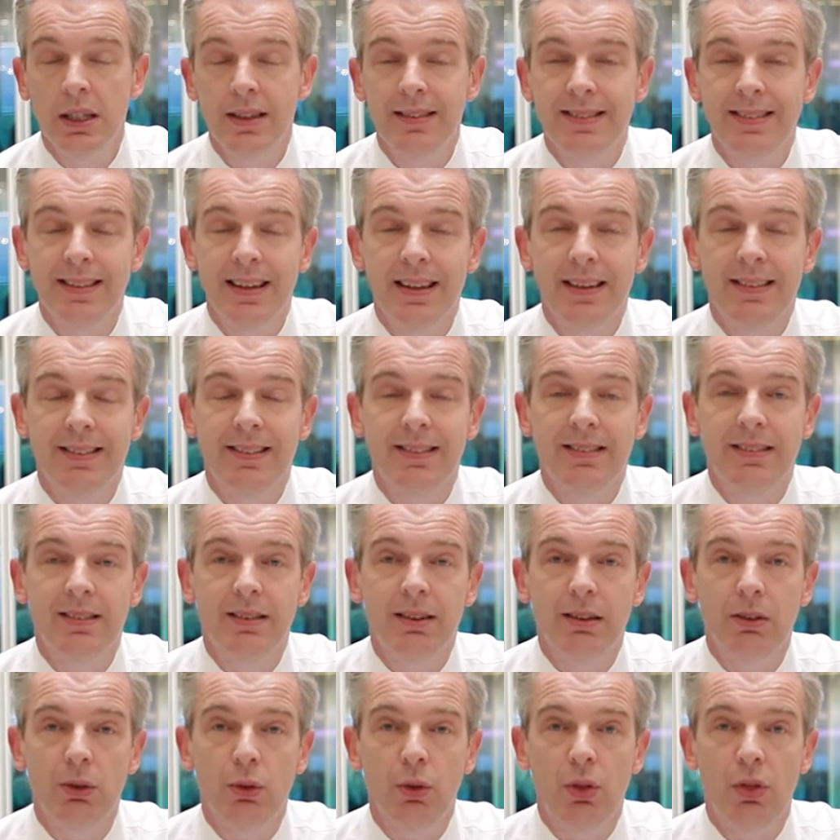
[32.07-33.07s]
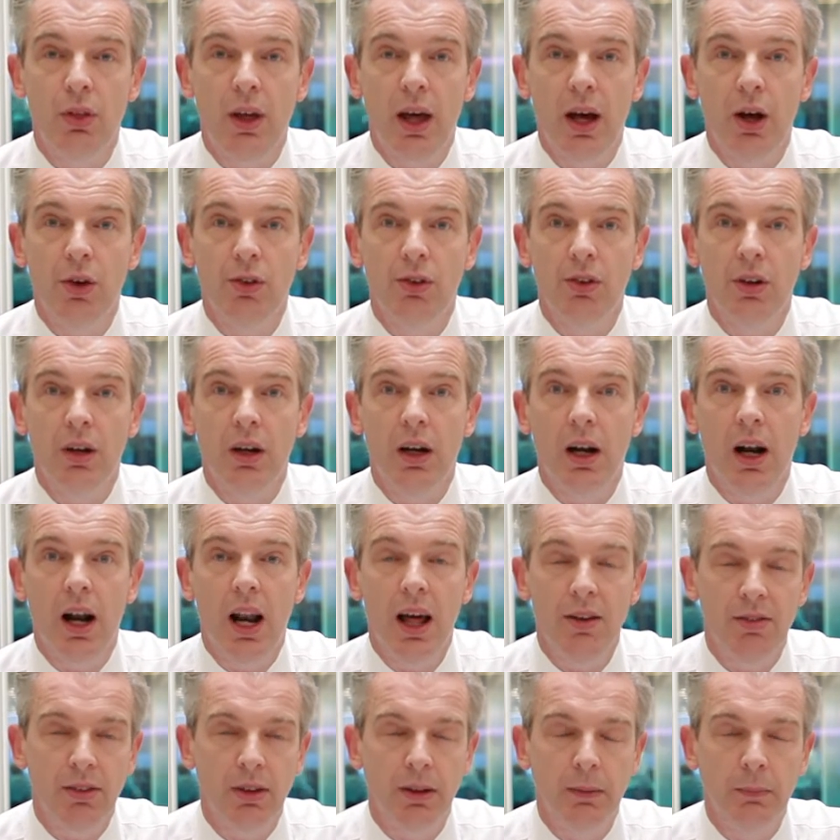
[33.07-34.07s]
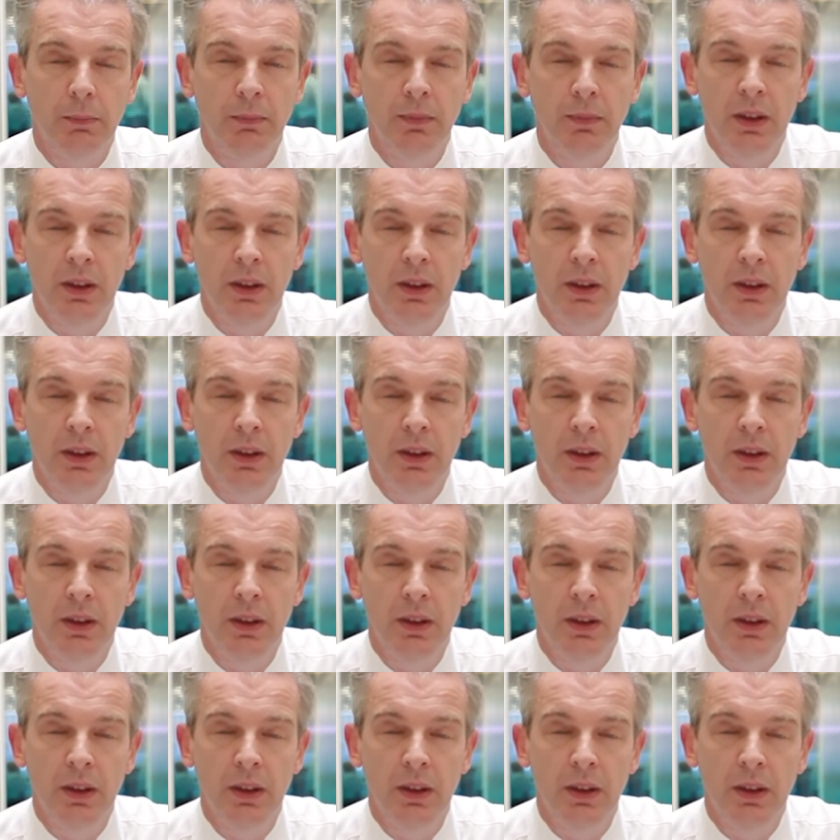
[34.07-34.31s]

since 2011.